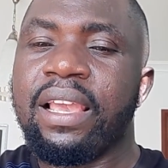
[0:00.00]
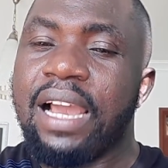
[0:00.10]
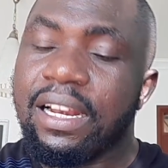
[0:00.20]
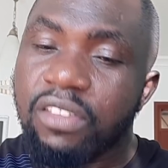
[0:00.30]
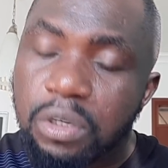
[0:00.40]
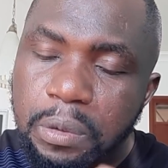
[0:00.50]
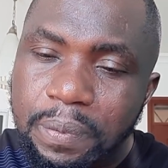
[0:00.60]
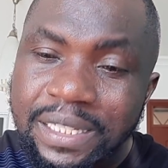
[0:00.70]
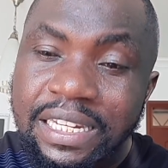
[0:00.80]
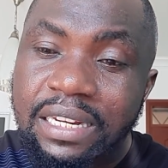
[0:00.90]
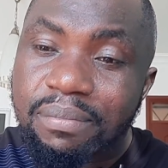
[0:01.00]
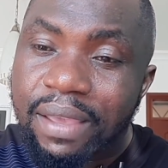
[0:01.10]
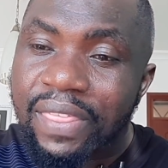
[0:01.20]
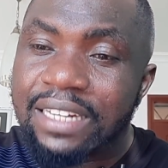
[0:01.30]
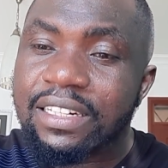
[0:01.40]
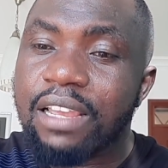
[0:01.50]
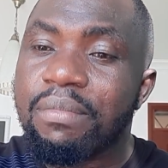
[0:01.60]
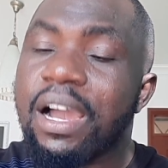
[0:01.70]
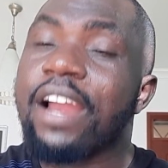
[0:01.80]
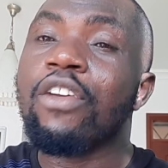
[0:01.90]
And the deputy president by that
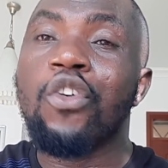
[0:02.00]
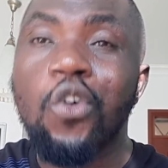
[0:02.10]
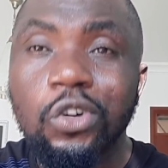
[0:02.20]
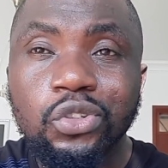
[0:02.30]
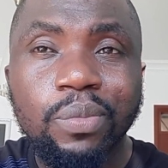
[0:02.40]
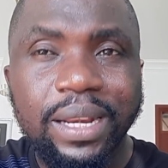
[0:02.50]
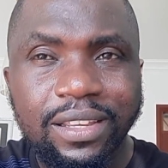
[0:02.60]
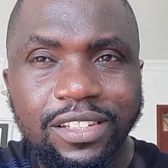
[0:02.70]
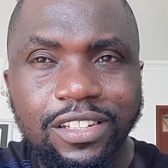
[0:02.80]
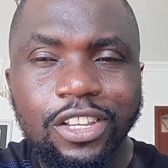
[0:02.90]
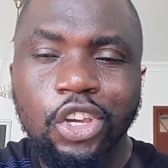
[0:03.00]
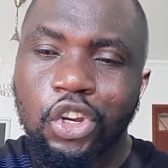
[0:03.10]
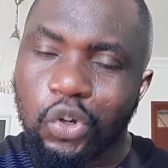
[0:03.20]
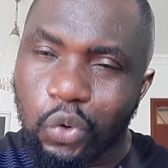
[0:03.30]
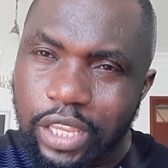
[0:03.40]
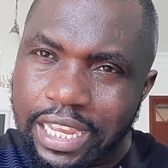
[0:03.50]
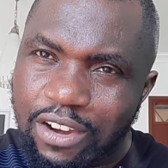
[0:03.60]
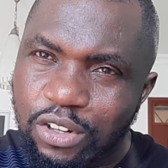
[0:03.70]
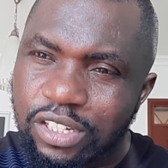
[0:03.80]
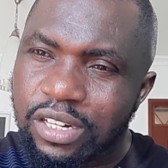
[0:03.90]
time had also managed to kick
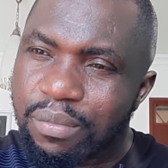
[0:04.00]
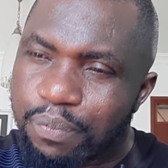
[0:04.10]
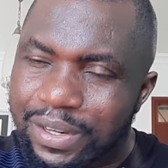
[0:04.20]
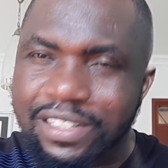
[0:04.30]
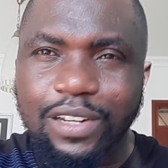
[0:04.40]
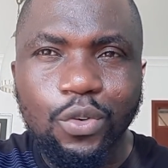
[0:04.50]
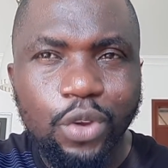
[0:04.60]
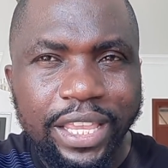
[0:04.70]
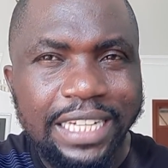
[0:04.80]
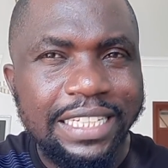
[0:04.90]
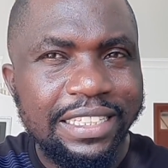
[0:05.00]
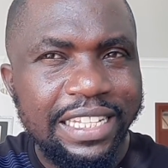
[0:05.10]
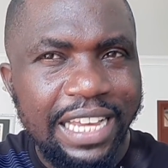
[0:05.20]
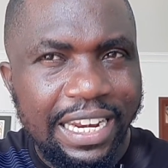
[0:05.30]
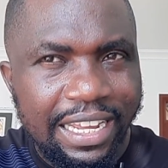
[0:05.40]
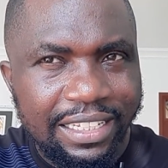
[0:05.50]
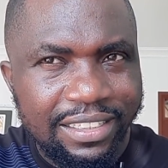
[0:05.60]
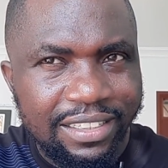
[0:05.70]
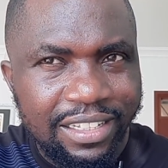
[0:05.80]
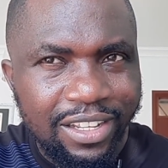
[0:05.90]
out President Uhuru Kenyatta's key
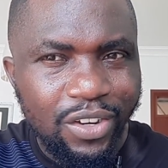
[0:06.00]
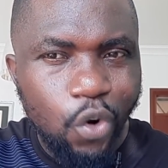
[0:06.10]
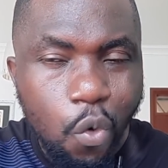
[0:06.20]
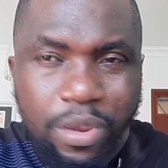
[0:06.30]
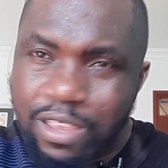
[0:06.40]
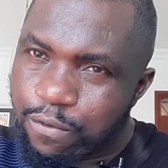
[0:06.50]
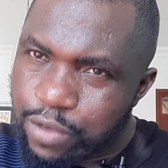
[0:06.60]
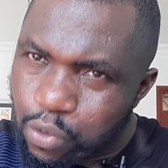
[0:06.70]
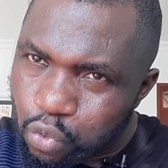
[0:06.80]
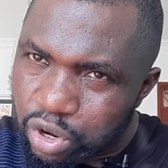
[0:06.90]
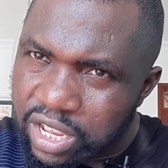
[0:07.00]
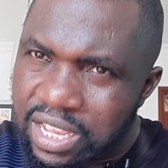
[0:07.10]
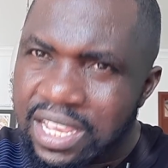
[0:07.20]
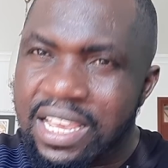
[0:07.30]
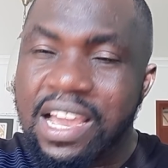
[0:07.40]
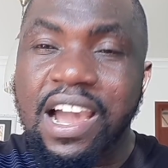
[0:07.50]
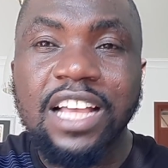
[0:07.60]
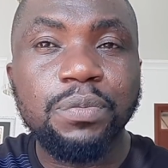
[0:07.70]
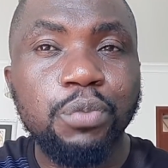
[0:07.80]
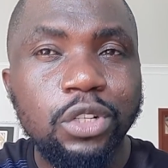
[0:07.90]
allies, whom he viewed
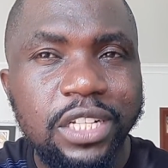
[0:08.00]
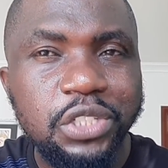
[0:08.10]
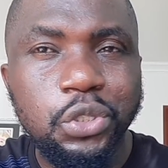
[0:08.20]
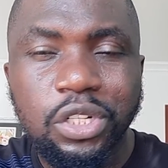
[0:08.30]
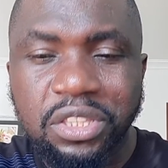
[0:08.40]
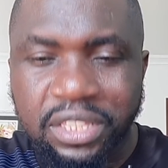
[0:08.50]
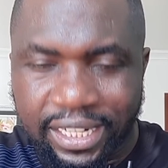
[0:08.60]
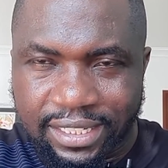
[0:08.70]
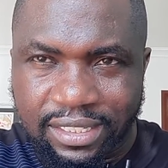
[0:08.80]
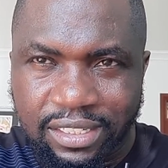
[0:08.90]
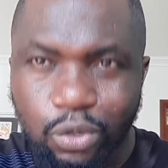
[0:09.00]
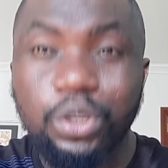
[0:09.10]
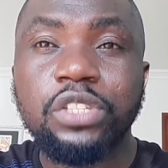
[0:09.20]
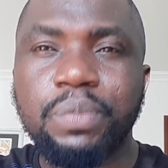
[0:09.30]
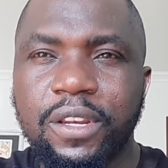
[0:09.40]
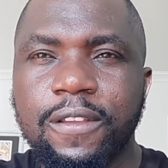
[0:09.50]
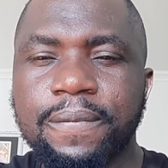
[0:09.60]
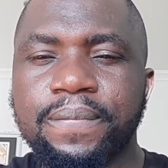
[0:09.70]
as potential threats to his bid.